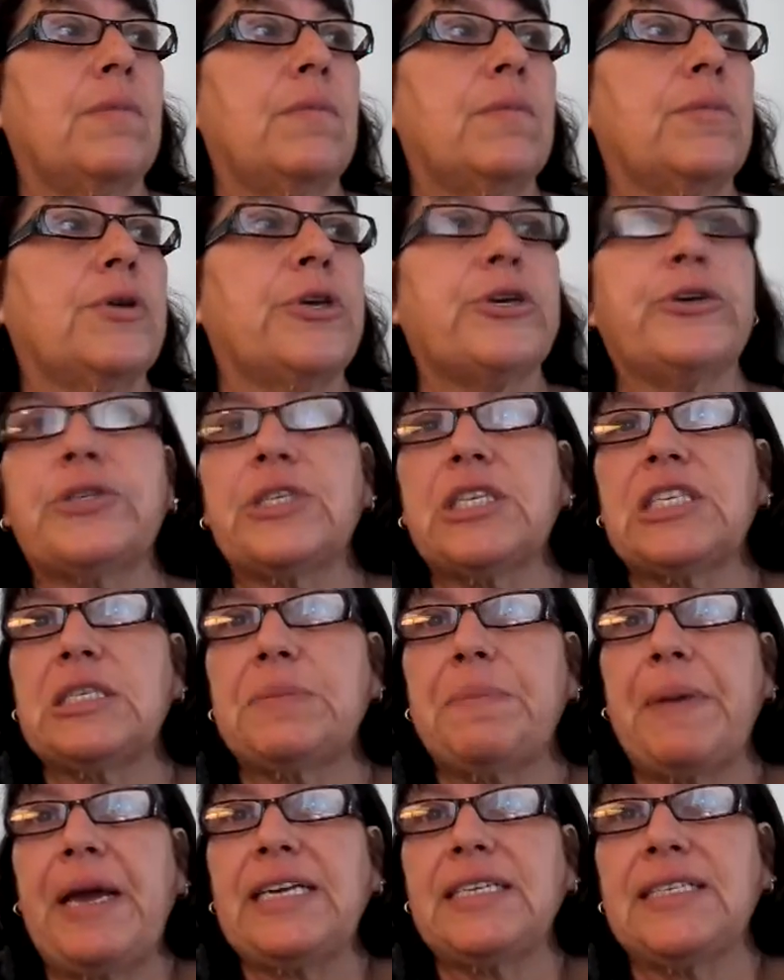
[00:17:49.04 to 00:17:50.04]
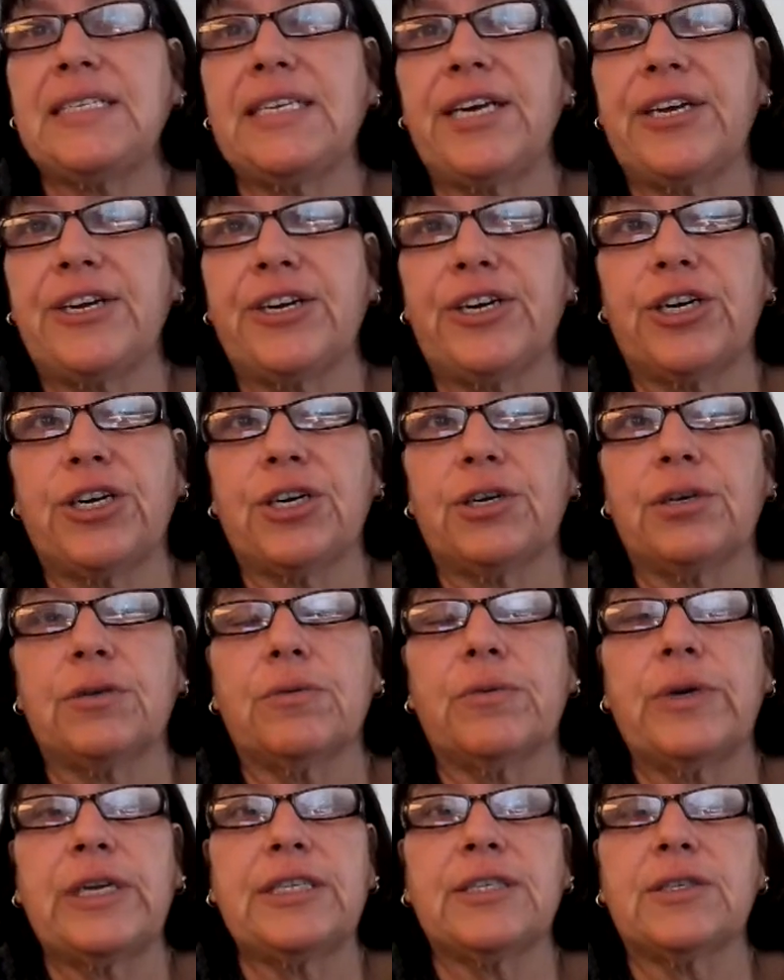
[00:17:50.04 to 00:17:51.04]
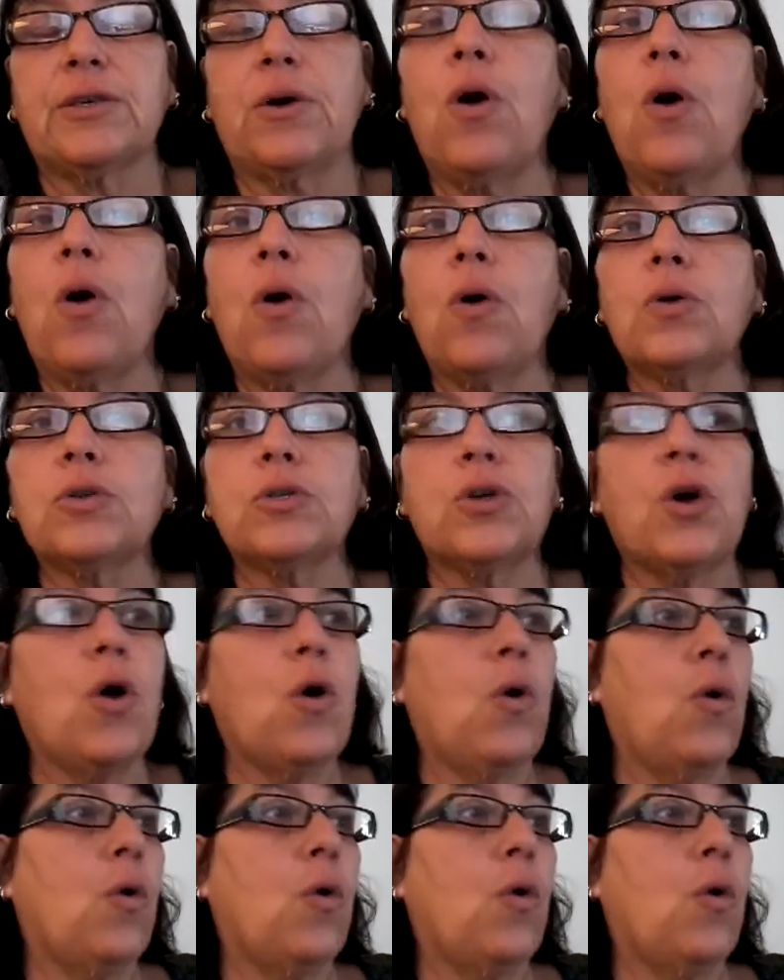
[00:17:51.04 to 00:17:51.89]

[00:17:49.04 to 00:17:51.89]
use a space heater when it's cold,